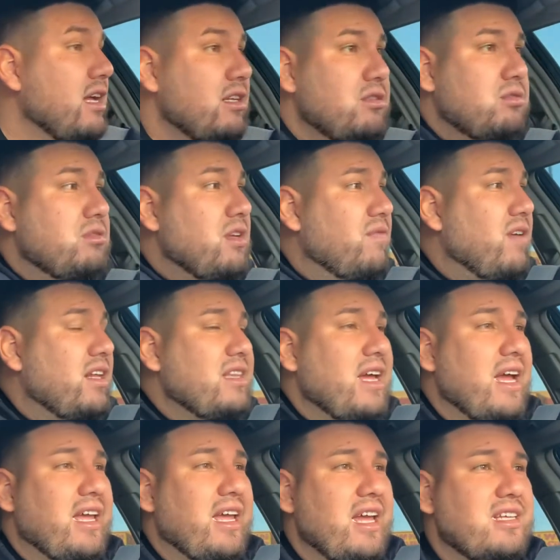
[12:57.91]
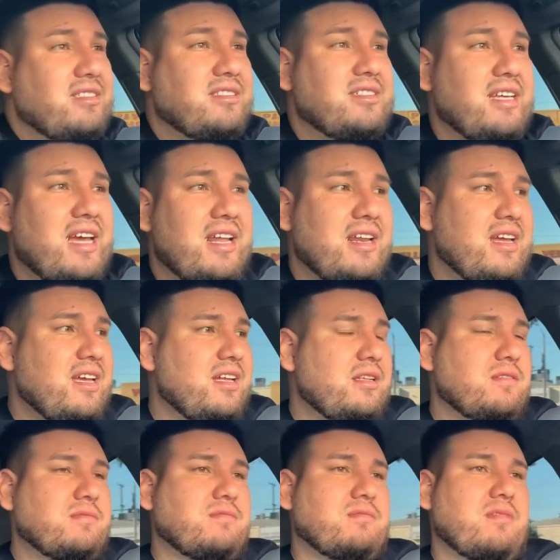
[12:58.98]
due to the fact that I can't see at night.
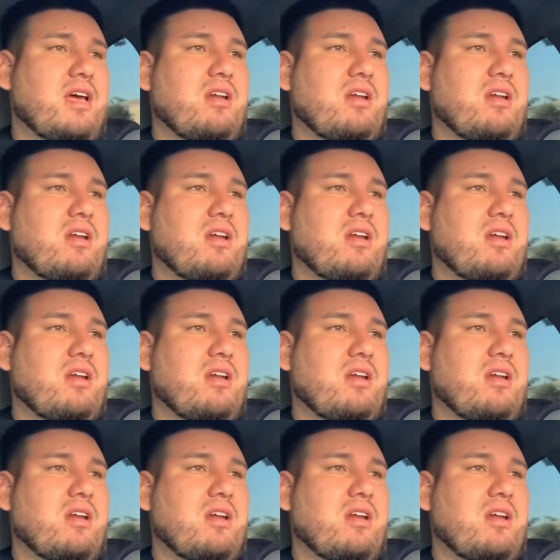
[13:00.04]
I